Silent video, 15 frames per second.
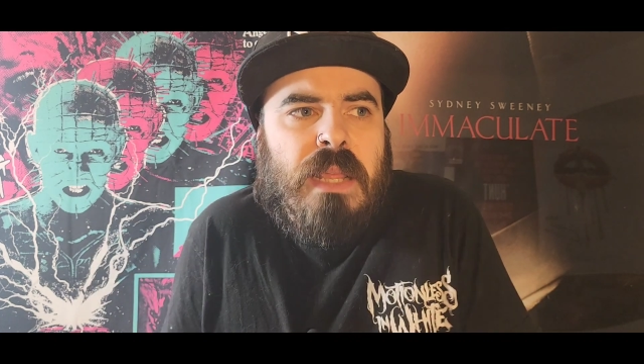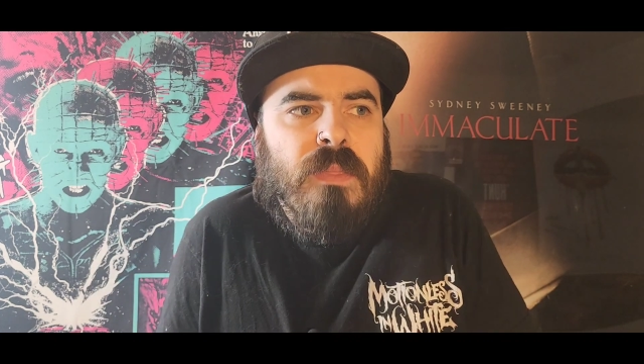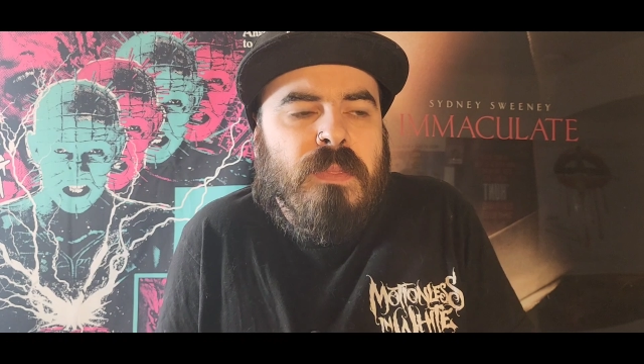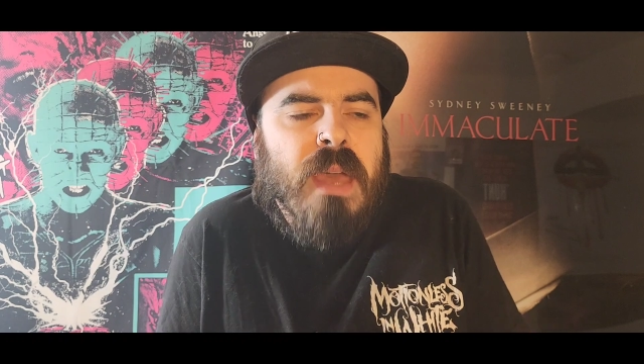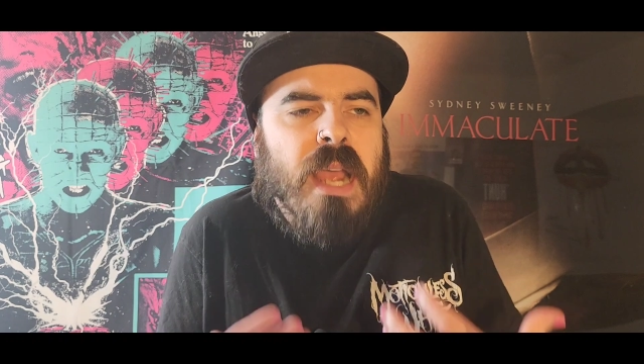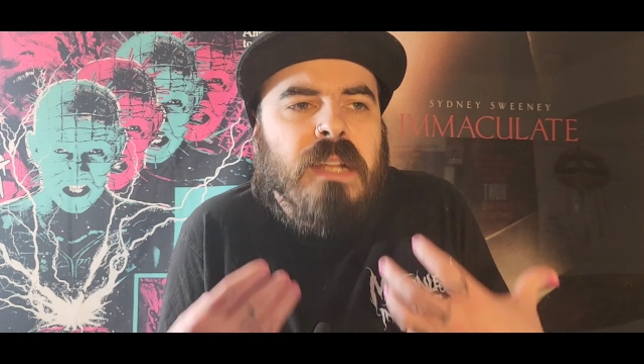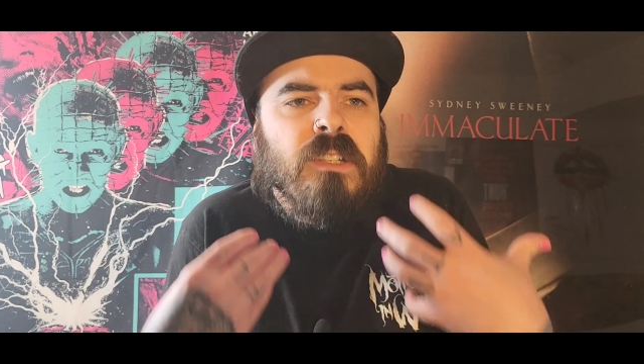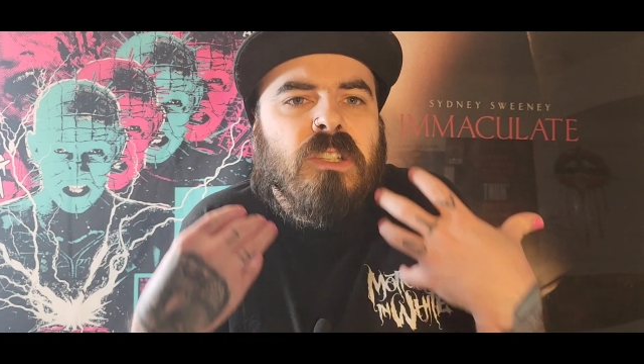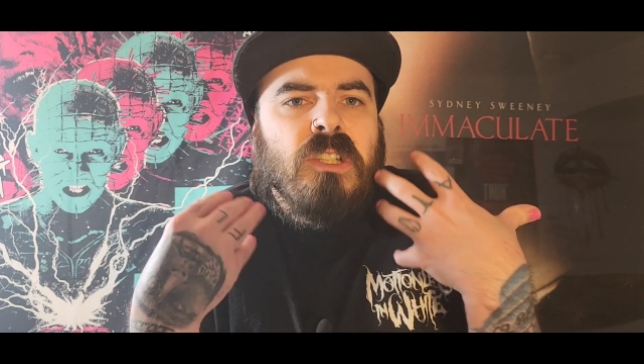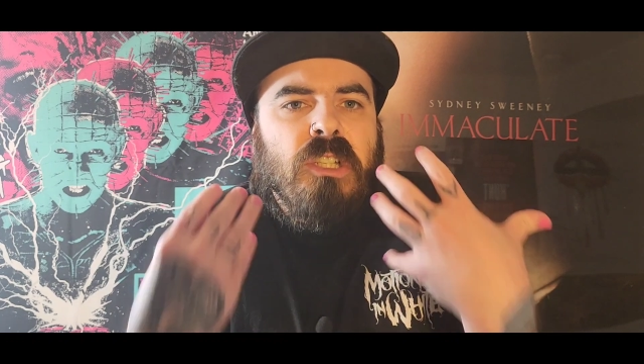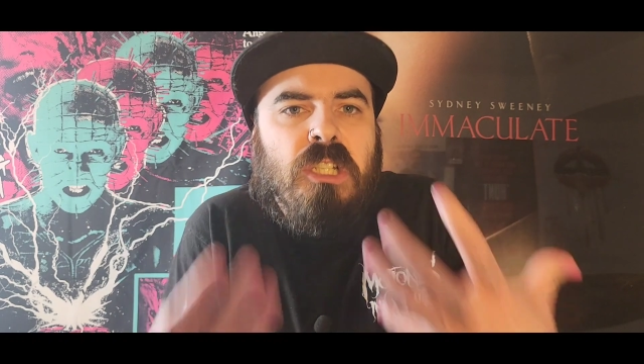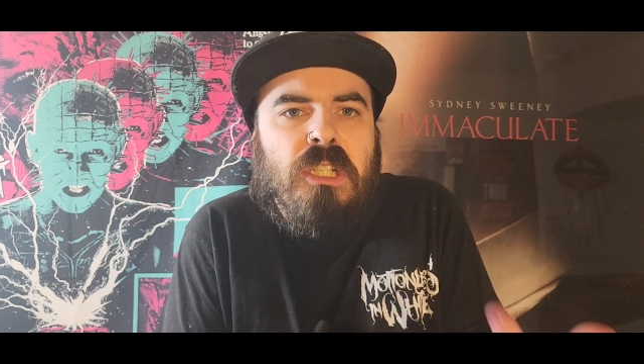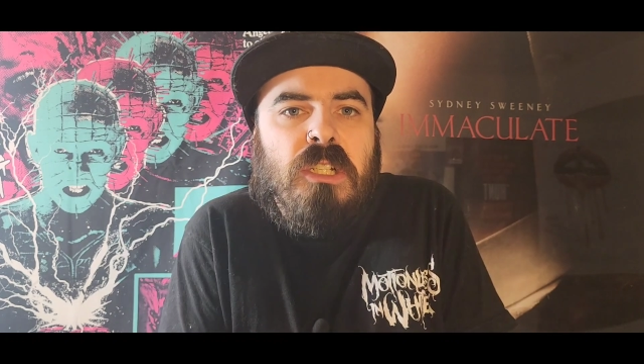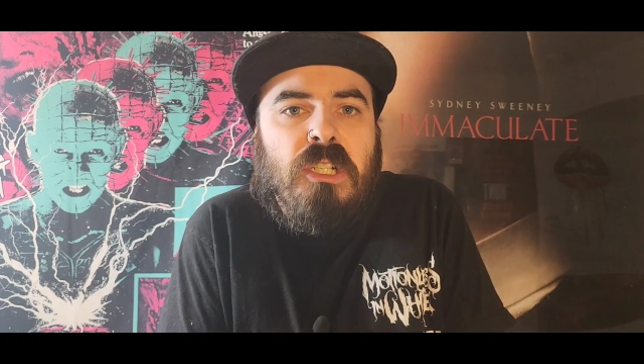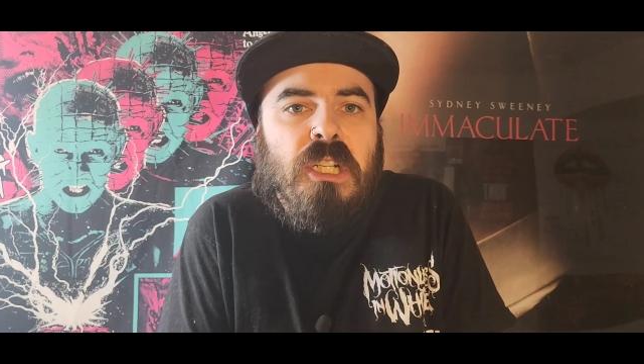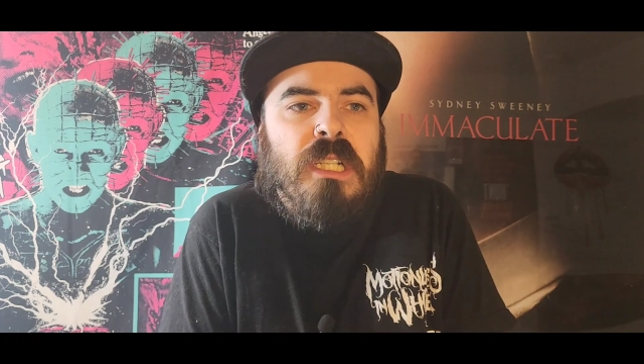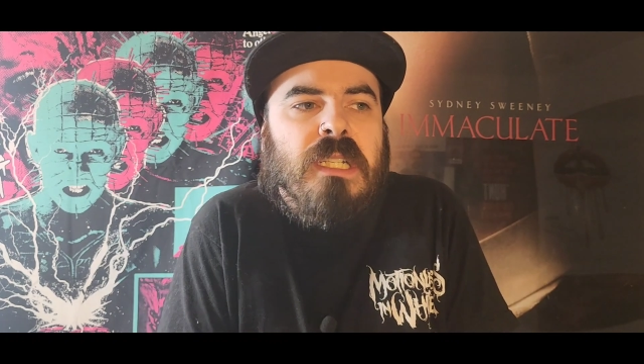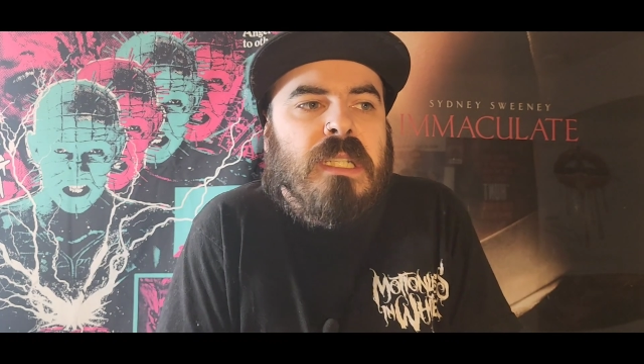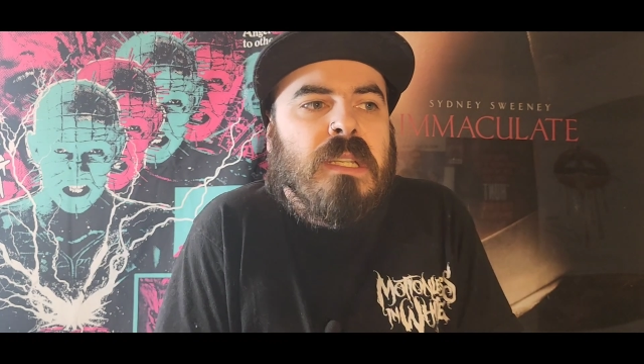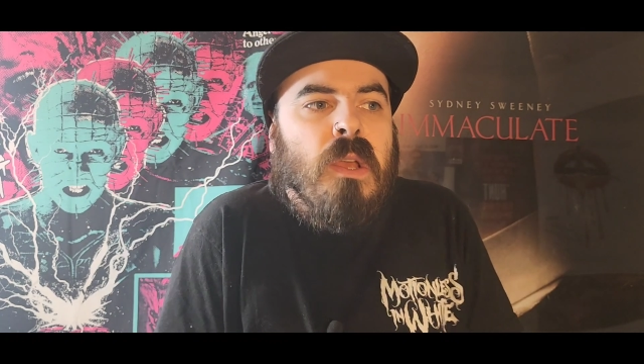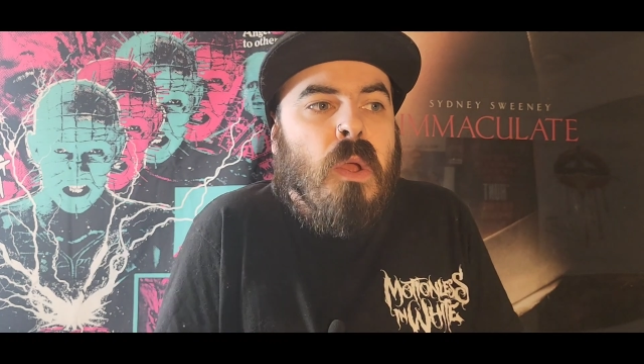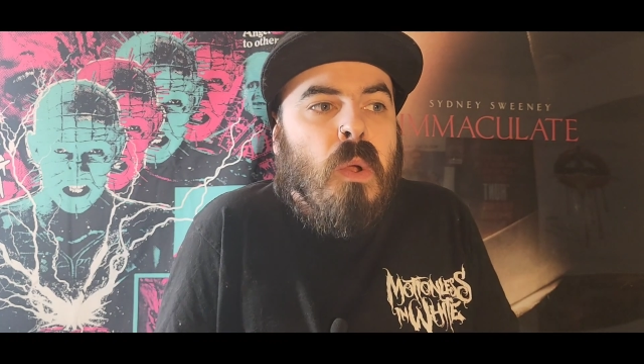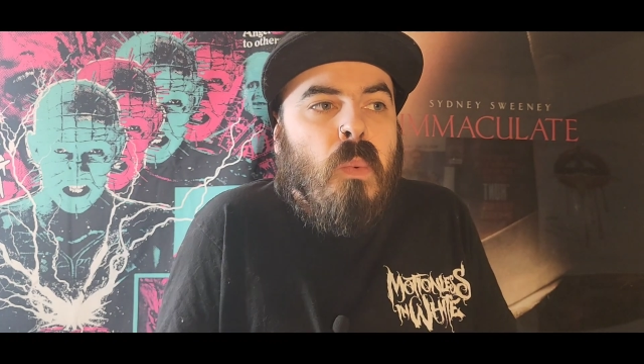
And that's just